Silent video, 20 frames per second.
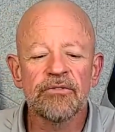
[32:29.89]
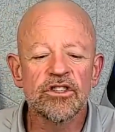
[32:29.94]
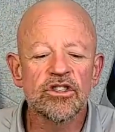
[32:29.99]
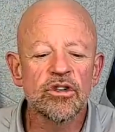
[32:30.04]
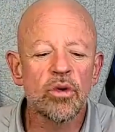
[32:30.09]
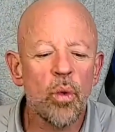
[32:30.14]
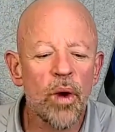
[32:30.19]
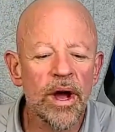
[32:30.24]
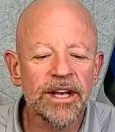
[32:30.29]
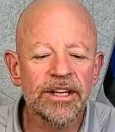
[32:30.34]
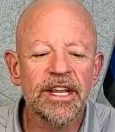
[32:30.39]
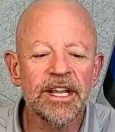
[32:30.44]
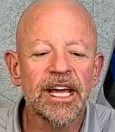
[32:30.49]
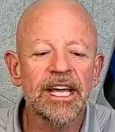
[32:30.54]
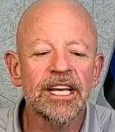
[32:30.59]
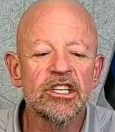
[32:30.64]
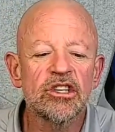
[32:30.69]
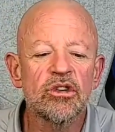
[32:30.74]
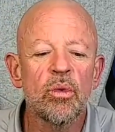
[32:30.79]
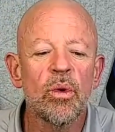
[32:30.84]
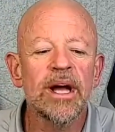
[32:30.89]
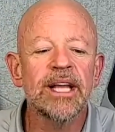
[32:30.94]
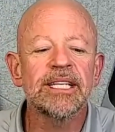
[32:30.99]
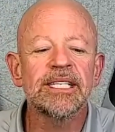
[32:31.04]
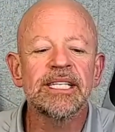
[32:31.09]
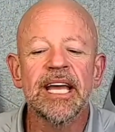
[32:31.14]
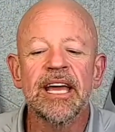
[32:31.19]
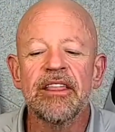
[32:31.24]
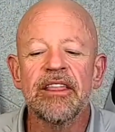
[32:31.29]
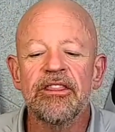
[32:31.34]

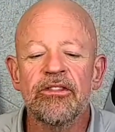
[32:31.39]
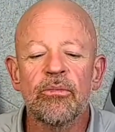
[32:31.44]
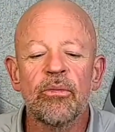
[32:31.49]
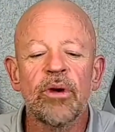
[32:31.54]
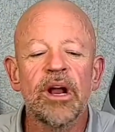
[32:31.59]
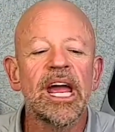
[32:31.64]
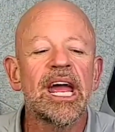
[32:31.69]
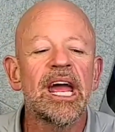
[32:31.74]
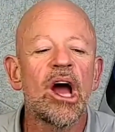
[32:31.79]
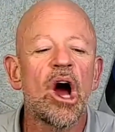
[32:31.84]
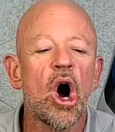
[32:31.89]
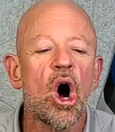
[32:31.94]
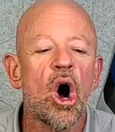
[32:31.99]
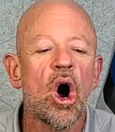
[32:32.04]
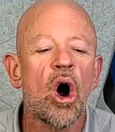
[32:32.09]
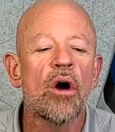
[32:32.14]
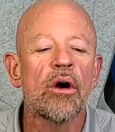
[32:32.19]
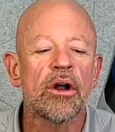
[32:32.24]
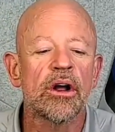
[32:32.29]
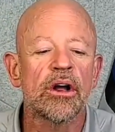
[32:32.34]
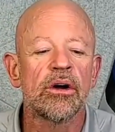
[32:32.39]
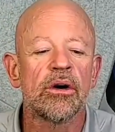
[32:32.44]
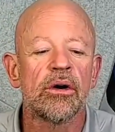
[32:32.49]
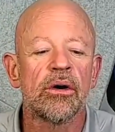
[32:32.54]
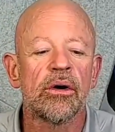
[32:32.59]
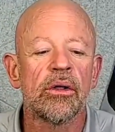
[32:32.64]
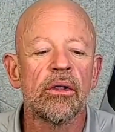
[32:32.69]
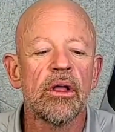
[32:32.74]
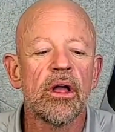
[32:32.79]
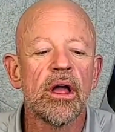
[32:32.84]
2023
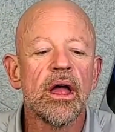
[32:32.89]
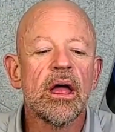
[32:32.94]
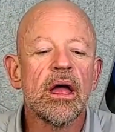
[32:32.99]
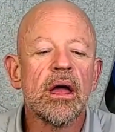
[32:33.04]
article